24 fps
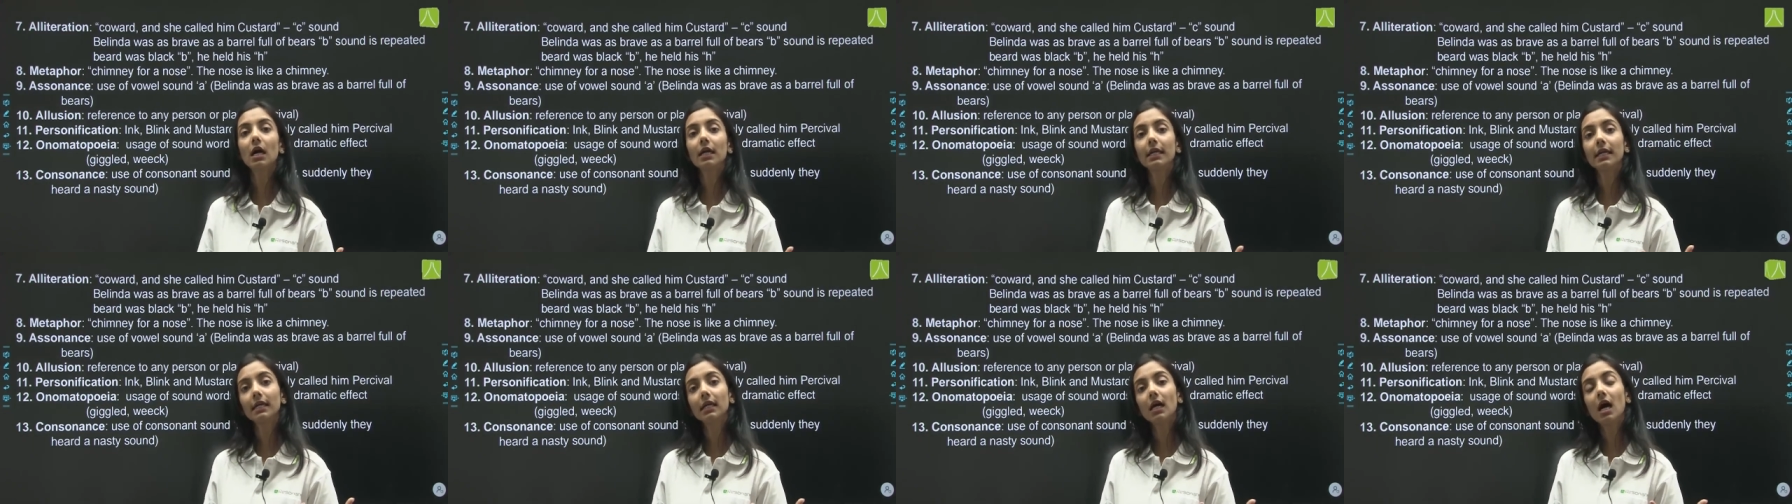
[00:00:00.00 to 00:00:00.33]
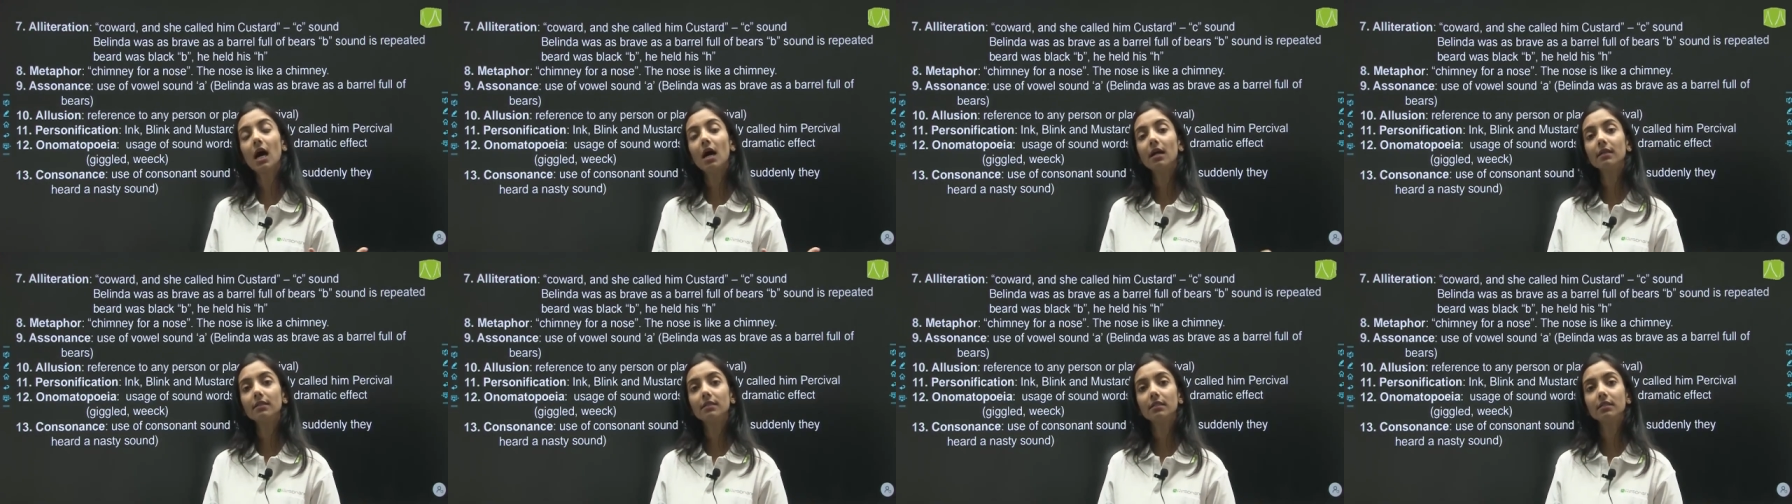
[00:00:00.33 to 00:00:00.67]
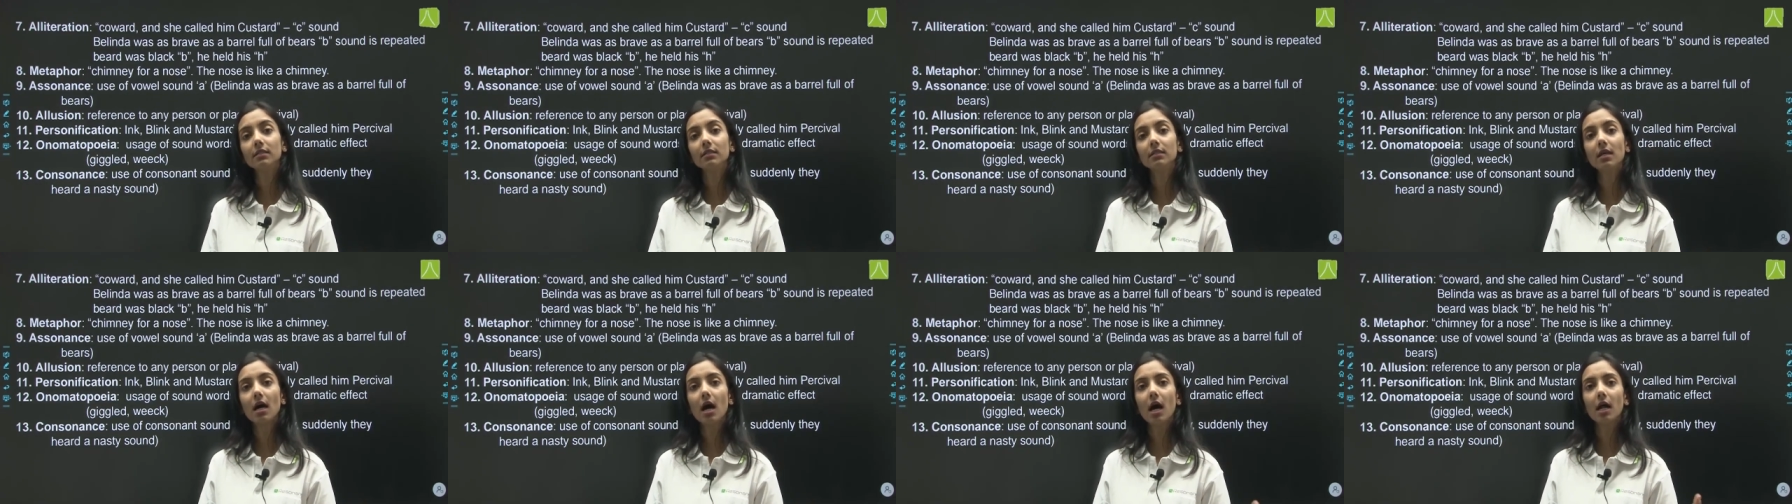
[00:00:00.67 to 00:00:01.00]
King
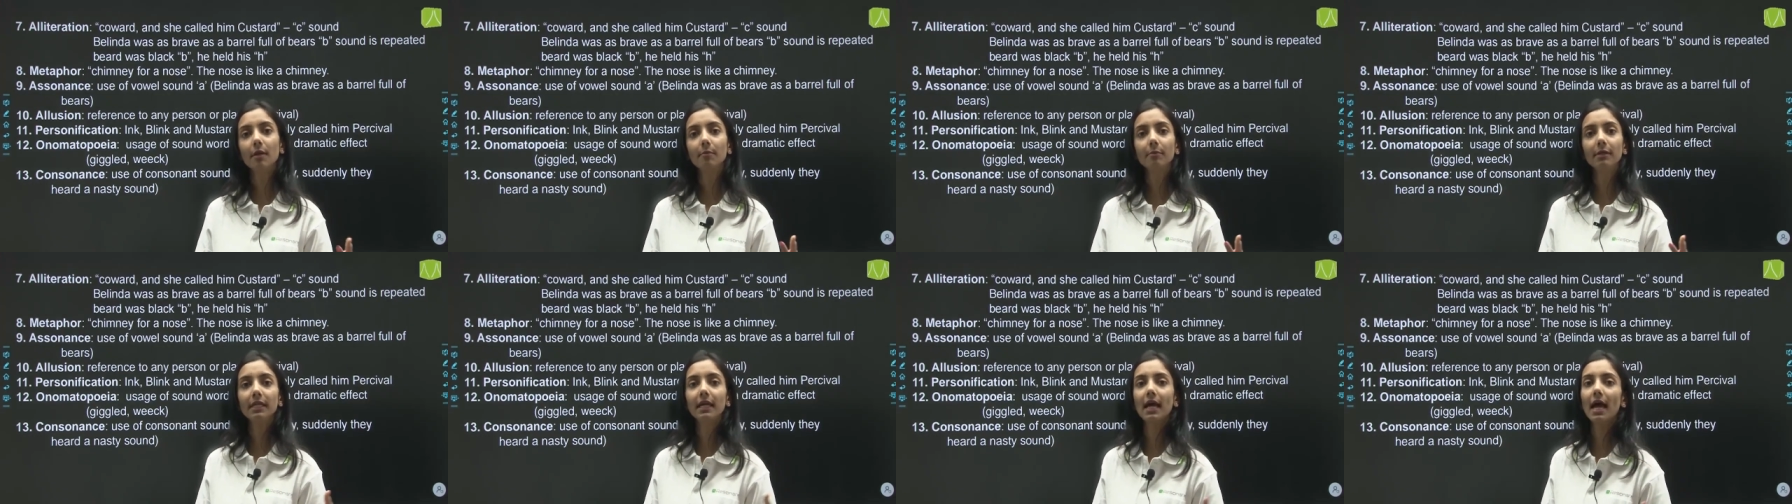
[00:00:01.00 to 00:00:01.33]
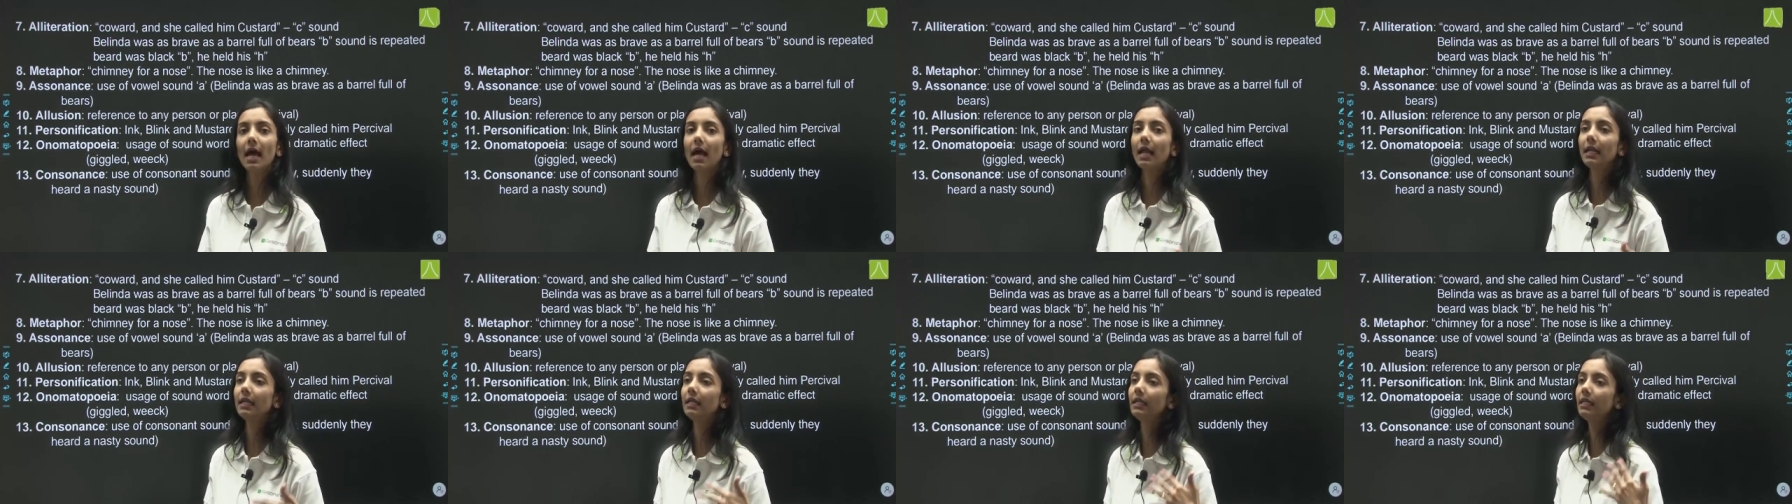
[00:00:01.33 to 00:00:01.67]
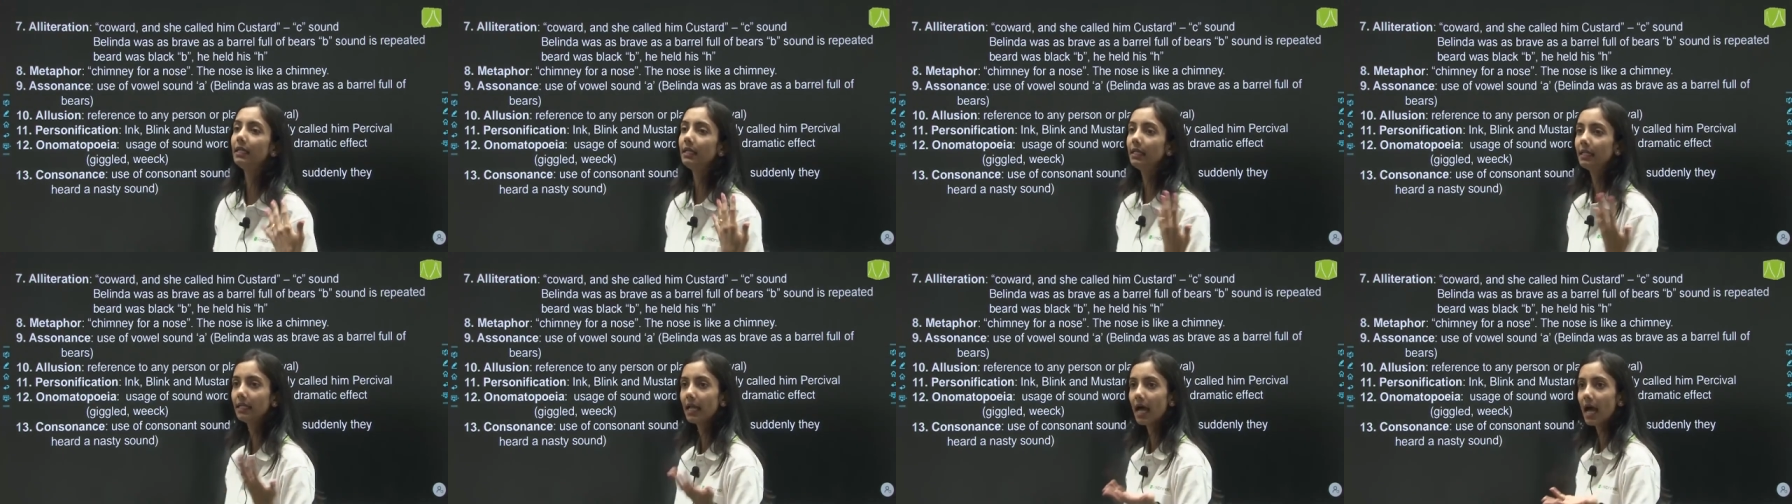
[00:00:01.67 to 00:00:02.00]
Arthur's army and he